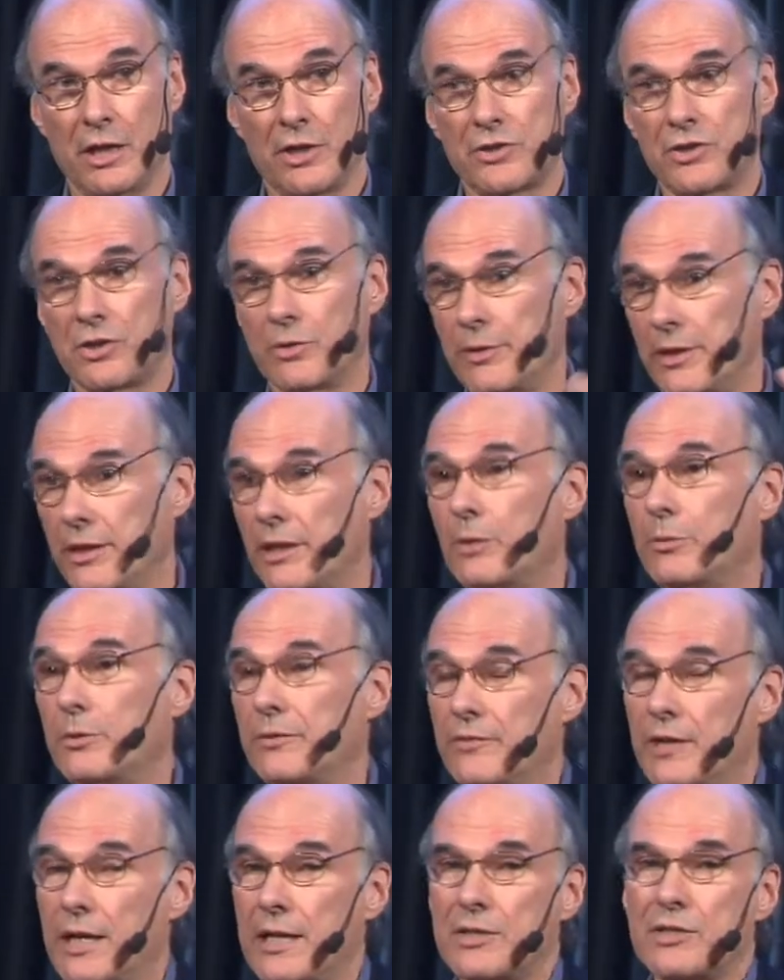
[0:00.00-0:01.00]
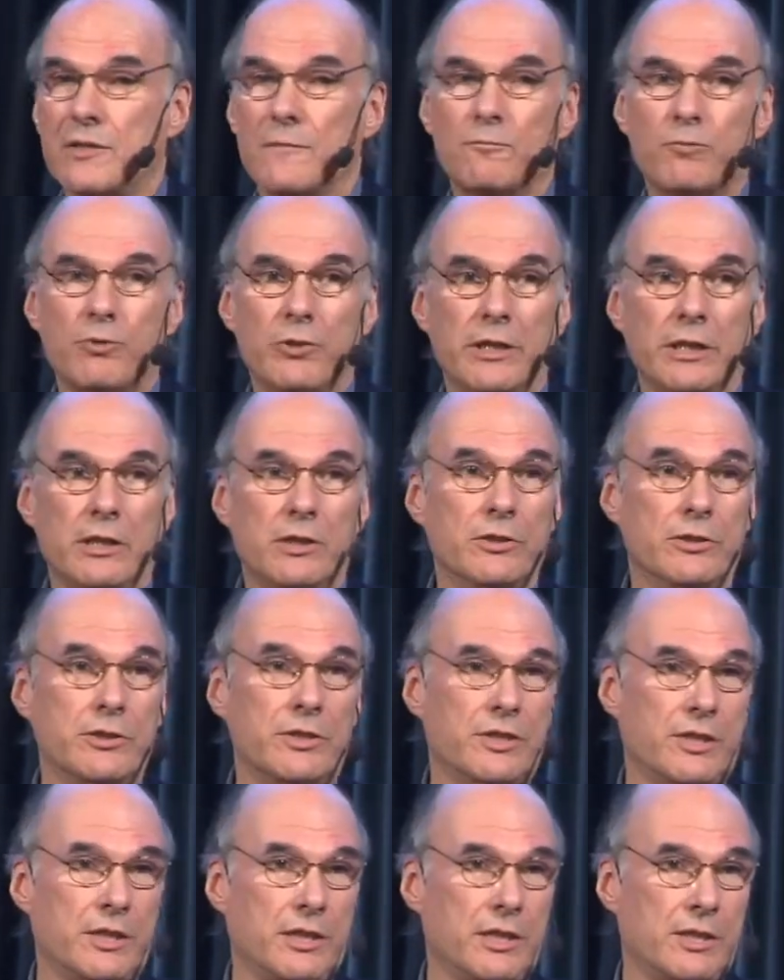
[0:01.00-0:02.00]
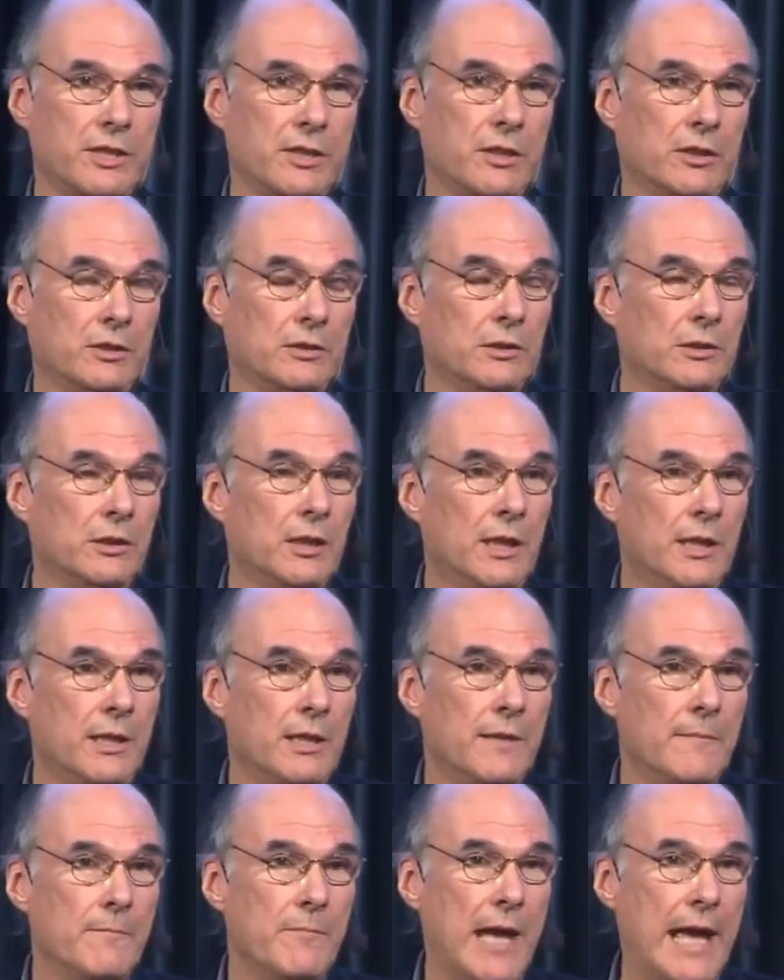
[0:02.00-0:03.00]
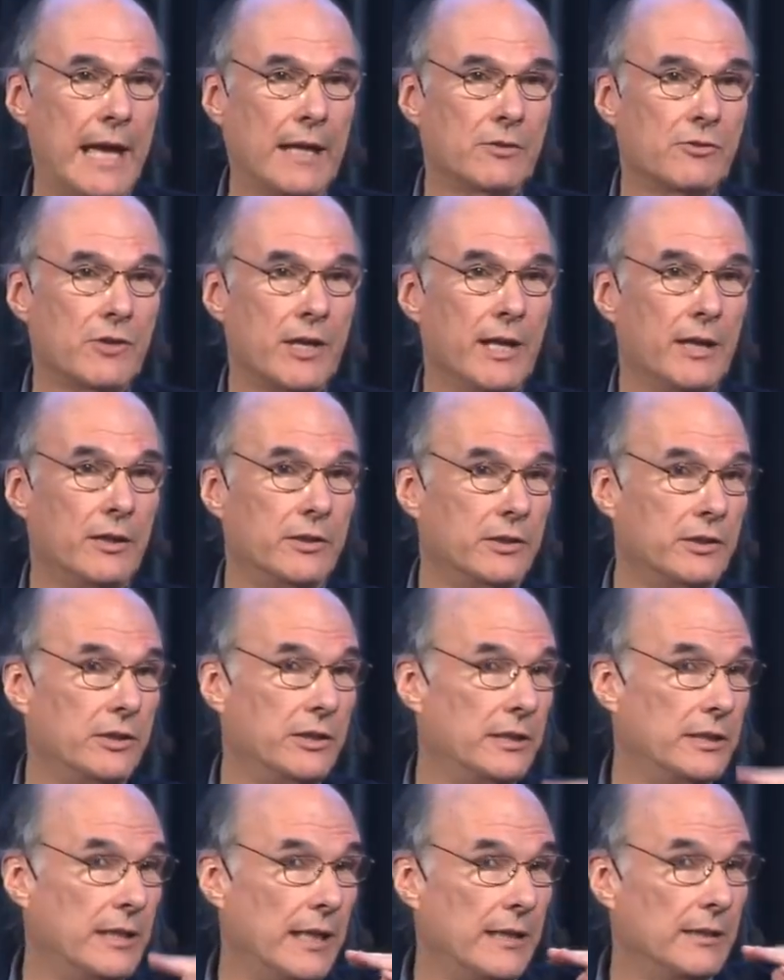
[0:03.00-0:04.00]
so we think we've got some pretty good statistical background in